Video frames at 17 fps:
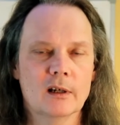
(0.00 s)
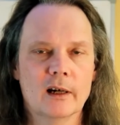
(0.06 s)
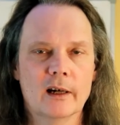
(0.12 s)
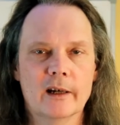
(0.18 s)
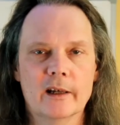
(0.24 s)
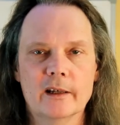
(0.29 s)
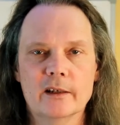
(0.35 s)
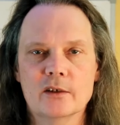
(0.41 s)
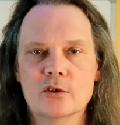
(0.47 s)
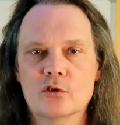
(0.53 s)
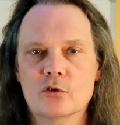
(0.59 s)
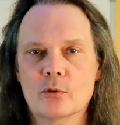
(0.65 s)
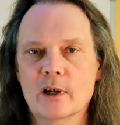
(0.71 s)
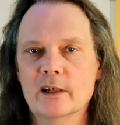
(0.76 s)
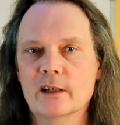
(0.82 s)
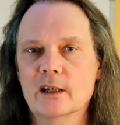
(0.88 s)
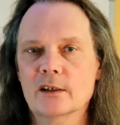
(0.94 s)
I
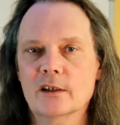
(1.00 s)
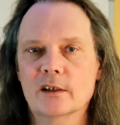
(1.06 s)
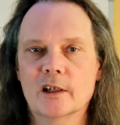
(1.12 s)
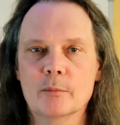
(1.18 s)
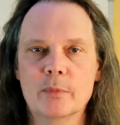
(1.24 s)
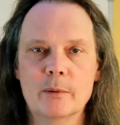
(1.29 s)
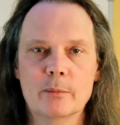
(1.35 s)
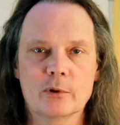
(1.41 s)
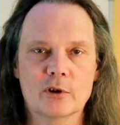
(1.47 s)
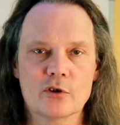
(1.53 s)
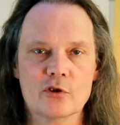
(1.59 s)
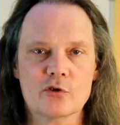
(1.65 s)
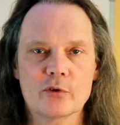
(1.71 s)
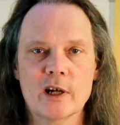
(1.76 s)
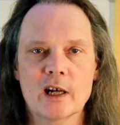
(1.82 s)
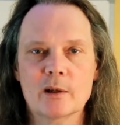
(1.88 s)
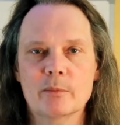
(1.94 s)
try not to let people
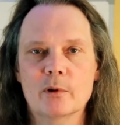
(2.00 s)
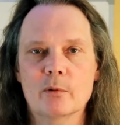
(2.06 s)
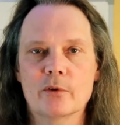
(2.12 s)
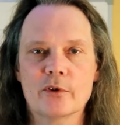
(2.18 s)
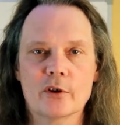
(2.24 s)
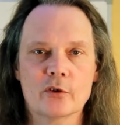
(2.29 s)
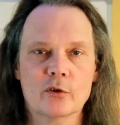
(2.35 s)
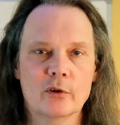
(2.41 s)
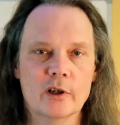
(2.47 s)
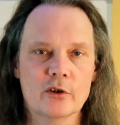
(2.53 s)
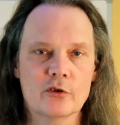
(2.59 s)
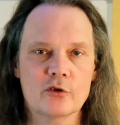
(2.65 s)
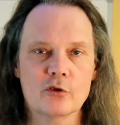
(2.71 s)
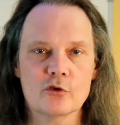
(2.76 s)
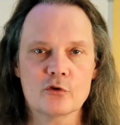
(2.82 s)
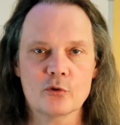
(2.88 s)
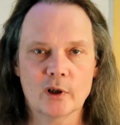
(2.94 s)
distract me with other
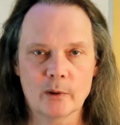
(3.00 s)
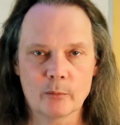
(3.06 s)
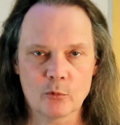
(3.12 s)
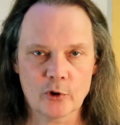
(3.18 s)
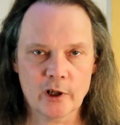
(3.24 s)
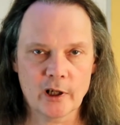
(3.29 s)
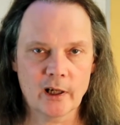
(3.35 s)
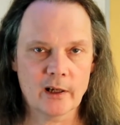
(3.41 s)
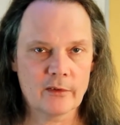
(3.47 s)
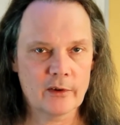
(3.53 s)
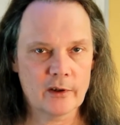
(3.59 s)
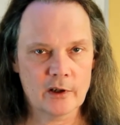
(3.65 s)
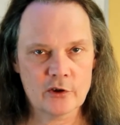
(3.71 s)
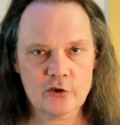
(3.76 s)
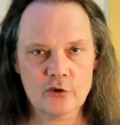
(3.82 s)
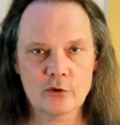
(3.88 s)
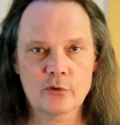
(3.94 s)
issues while I'm working on the
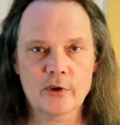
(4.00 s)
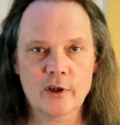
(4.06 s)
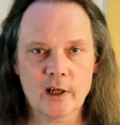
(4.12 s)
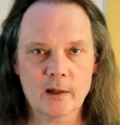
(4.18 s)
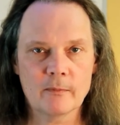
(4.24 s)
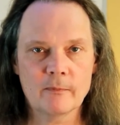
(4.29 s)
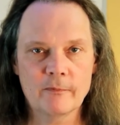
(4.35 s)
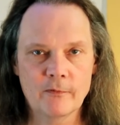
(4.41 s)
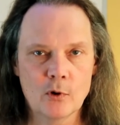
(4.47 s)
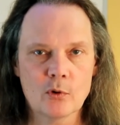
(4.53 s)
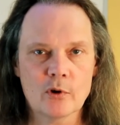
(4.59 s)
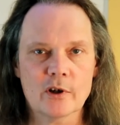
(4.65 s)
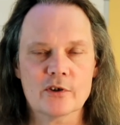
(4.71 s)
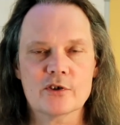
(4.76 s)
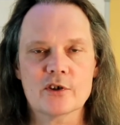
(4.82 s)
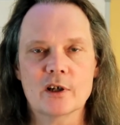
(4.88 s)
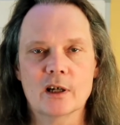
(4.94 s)
issue that I'm
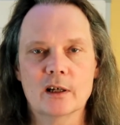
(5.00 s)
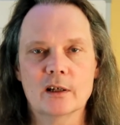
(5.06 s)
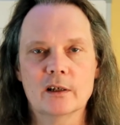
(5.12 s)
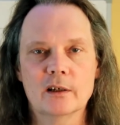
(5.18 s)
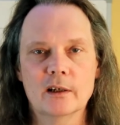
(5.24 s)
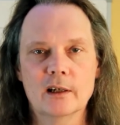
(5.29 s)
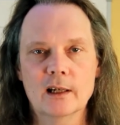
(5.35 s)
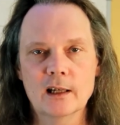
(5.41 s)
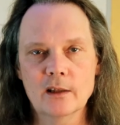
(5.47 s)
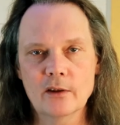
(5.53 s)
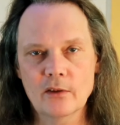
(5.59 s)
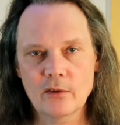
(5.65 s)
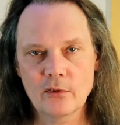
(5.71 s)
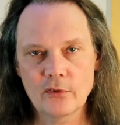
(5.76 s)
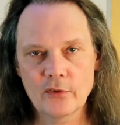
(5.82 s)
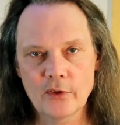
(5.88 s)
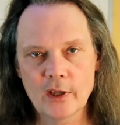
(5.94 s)
focused on. And
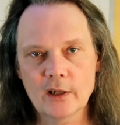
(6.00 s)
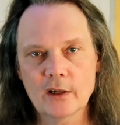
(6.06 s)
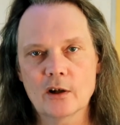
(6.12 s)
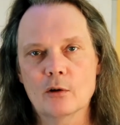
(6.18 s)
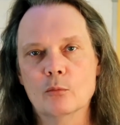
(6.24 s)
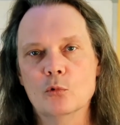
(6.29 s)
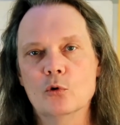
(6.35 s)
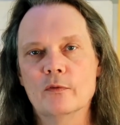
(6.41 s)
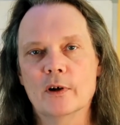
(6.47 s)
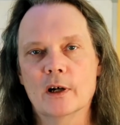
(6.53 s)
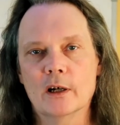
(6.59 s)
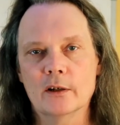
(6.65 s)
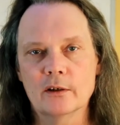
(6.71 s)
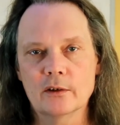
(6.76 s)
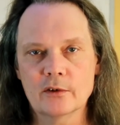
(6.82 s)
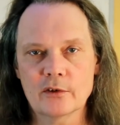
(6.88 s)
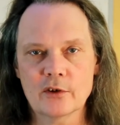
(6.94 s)
then I'll move
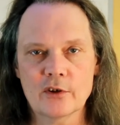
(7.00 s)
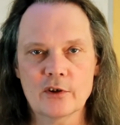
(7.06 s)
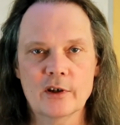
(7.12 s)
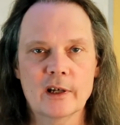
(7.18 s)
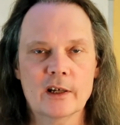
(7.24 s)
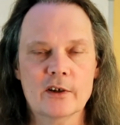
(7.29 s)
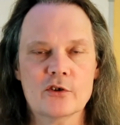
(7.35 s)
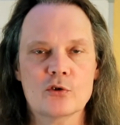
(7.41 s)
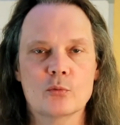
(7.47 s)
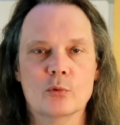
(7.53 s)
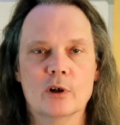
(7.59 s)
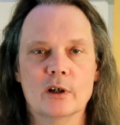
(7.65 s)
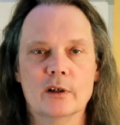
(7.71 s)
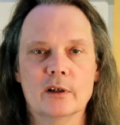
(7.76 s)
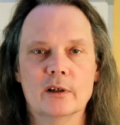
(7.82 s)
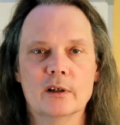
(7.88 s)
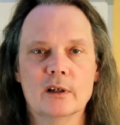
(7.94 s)
on to the next
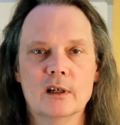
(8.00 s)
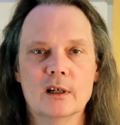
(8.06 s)
one.